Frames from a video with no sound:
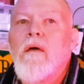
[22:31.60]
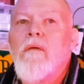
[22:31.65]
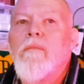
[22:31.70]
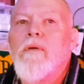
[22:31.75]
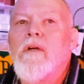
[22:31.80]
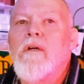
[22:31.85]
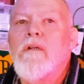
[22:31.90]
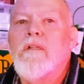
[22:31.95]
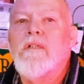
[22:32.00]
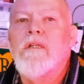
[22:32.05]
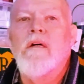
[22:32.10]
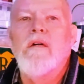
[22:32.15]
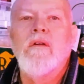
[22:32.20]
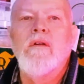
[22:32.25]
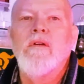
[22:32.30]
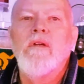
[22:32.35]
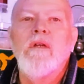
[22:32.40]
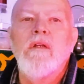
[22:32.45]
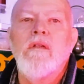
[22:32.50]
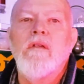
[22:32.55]
because I
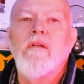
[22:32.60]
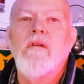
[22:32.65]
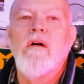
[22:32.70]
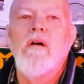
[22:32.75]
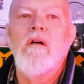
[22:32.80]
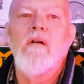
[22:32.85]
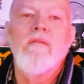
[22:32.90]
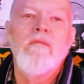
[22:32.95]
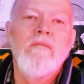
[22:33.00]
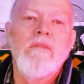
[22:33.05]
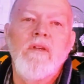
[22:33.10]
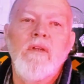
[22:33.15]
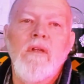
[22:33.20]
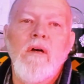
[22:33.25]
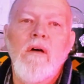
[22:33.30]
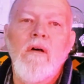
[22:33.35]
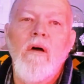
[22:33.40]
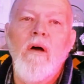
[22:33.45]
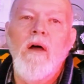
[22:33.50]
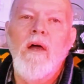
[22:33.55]
couldn't,
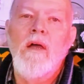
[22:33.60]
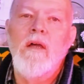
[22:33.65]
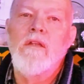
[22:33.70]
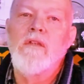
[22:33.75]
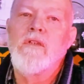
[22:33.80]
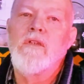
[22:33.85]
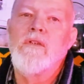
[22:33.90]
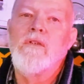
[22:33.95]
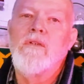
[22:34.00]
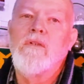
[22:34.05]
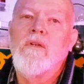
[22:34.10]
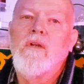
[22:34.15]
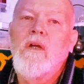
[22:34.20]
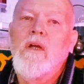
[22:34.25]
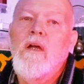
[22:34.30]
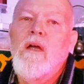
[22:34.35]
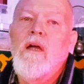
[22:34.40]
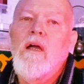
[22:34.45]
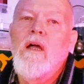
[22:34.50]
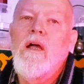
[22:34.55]
I had to
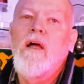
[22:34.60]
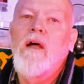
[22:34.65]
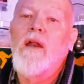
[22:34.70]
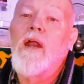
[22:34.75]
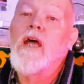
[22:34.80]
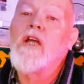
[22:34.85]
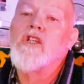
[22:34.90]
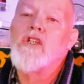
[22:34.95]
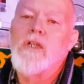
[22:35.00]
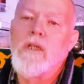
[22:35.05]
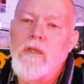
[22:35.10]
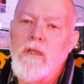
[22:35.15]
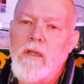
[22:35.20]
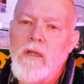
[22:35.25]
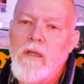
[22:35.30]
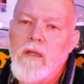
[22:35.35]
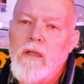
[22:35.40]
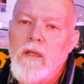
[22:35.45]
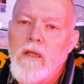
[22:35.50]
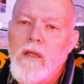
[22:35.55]
ration
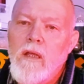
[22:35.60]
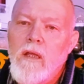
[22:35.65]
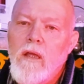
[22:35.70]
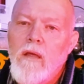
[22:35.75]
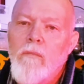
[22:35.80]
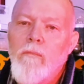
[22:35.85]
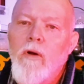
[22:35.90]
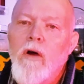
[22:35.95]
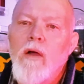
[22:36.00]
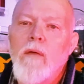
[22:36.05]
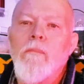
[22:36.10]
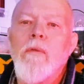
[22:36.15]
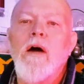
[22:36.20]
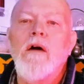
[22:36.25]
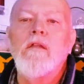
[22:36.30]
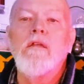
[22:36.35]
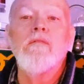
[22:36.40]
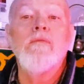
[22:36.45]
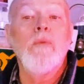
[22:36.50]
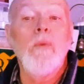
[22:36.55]
my
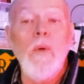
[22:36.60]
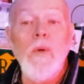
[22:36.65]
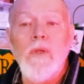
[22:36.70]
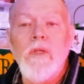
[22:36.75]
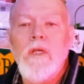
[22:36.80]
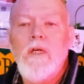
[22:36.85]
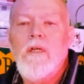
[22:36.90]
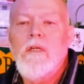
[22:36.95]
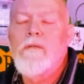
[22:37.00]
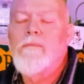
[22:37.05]
amount of wood.